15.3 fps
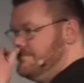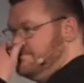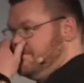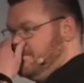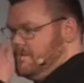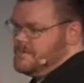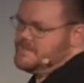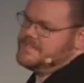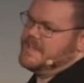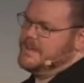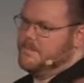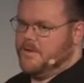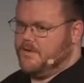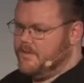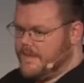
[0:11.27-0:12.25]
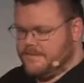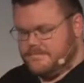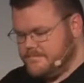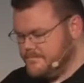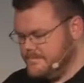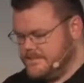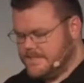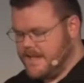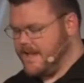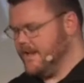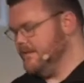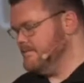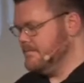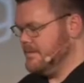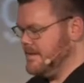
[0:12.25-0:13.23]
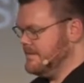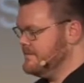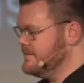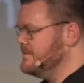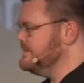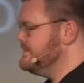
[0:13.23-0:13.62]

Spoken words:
Or see a movie, stay, whatever.